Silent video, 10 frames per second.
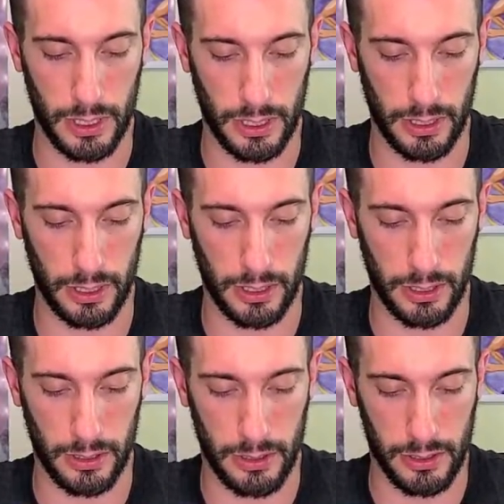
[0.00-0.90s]
I'll
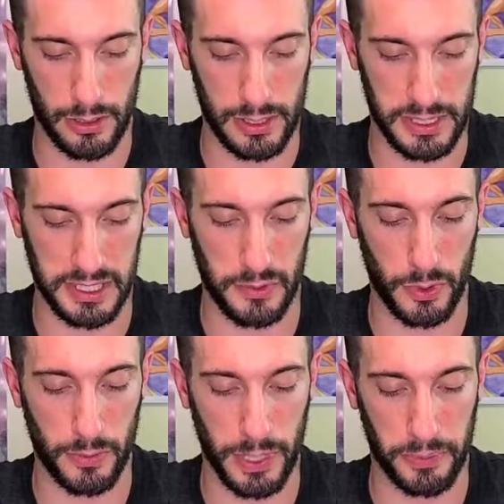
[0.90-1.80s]
uh, see
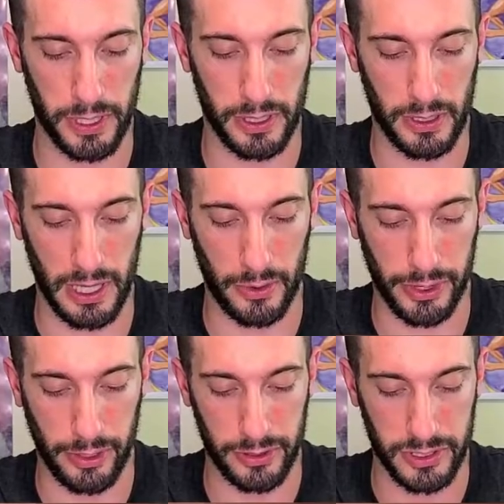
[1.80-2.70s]
what might be
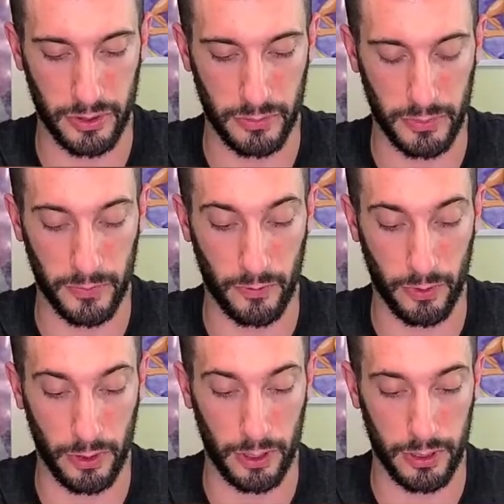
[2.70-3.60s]
out there so
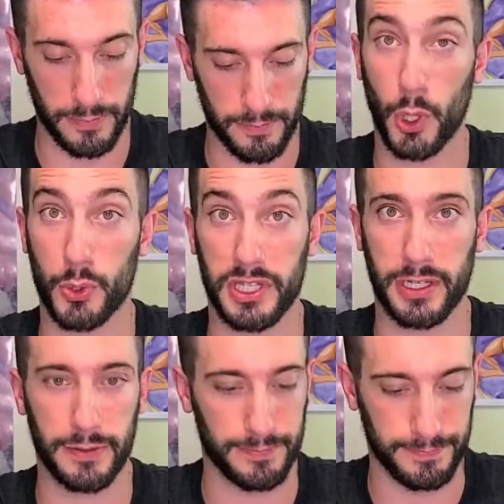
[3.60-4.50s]
before uh, posting it.